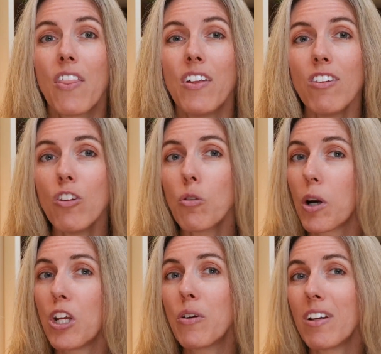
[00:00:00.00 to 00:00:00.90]
This is
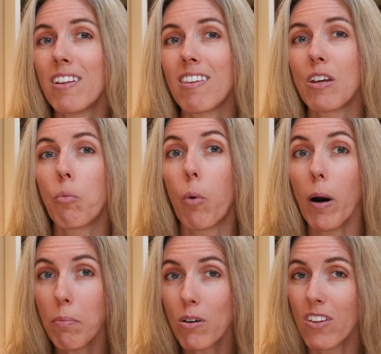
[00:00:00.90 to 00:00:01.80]
where you can see
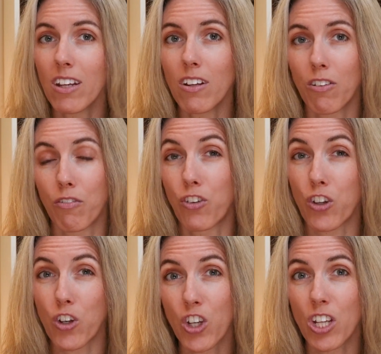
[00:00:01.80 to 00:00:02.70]
what percentage of
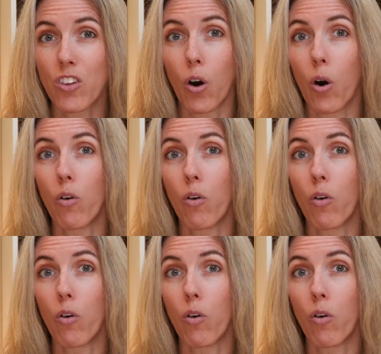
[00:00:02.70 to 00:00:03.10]
searches